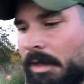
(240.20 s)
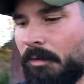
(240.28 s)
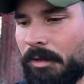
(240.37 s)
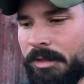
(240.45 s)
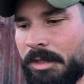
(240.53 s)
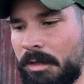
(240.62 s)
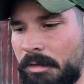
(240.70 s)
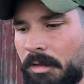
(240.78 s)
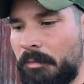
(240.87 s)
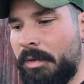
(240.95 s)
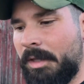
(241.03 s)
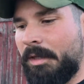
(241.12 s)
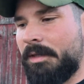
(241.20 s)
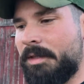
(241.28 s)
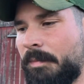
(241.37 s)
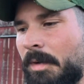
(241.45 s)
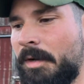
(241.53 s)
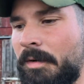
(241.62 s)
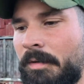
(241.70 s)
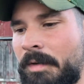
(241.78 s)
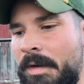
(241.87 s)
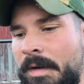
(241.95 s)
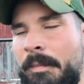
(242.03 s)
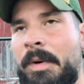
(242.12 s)
where it's gone completely smooth
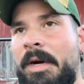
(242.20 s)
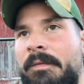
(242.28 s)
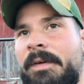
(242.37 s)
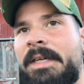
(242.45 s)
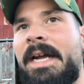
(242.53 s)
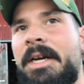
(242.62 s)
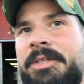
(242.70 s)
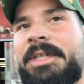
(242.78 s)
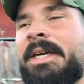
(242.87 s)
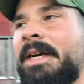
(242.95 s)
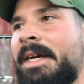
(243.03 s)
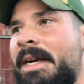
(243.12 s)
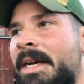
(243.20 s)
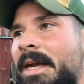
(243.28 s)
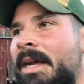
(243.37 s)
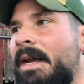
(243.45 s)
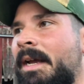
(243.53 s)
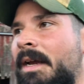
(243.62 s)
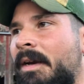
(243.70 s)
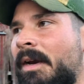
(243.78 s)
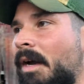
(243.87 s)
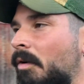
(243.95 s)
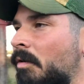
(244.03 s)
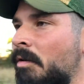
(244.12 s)
and perfect. Actually,
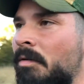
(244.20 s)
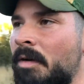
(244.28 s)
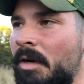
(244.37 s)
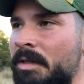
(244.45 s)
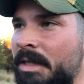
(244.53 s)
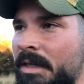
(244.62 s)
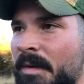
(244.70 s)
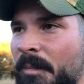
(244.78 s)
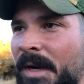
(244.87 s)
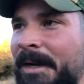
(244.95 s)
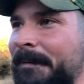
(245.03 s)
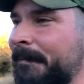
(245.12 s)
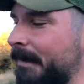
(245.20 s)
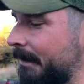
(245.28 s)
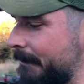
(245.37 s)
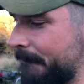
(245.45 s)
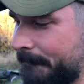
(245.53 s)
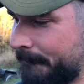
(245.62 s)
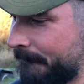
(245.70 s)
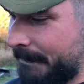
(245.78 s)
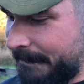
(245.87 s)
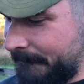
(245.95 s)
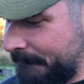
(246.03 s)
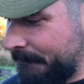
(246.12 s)
no, I take that back. No,
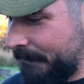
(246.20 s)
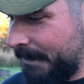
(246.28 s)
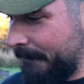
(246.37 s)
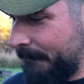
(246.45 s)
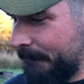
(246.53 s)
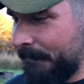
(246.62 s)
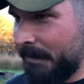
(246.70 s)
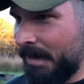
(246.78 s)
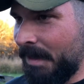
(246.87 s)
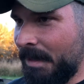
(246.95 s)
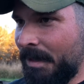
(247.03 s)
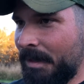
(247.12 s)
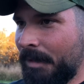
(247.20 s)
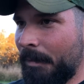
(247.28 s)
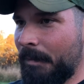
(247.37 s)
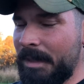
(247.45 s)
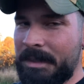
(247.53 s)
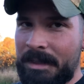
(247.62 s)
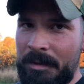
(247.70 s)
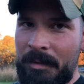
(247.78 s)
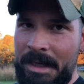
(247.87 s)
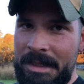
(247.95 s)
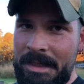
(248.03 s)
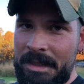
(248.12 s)
yep. But basically
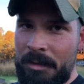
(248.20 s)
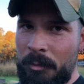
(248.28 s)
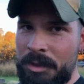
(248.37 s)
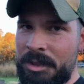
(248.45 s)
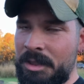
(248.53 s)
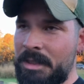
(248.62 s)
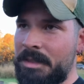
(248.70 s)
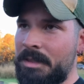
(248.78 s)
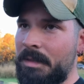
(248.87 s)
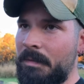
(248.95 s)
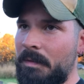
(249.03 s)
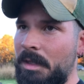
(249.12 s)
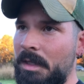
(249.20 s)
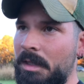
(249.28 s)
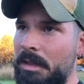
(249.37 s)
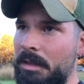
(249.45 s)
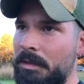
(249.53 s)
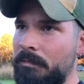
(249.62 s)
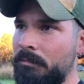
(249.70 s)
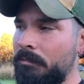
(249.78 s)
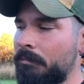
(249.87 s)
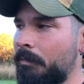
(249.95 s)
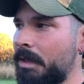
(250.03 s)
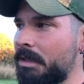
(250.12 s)
what I did was just
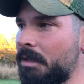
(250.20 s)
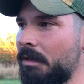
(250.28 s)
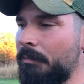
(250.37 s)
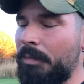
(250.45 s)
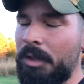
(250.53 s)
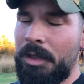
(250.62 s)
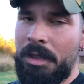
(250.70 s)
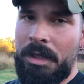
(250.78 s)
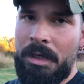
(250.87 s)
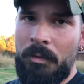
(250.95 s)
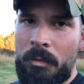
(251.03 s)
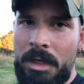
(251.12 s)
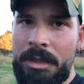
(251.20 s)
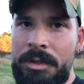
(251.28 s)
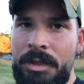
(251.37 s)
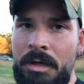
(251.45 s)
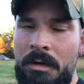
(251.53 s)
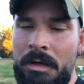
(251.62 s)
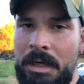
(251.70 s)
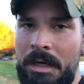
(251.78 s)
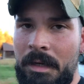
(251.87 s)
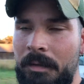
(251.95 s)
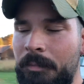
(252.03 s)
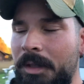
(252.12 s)
basically put a wedge on the
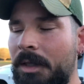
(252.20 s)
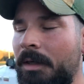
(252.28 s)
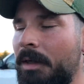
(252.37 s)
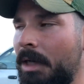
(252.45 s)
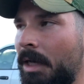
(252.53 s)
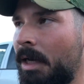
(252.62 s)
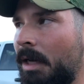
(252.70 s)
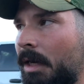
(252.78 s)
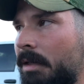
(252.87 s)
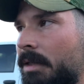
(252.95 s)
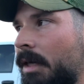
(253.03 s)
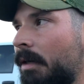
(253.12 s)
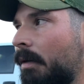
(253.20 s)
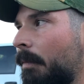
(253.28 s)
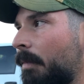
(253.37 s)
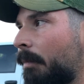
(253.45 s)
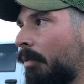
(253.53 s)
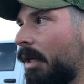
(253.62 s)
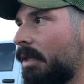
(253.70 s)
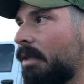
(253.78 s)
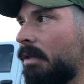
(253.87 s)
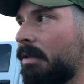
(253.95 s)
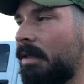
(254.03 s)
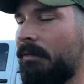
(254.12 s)
caliper and tighten up the brakes,
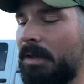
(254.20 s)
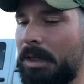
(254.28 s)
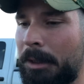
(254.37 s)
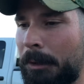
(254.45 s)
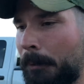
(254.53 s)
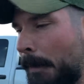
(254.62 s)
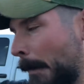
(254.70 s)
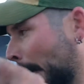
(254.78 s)
because even though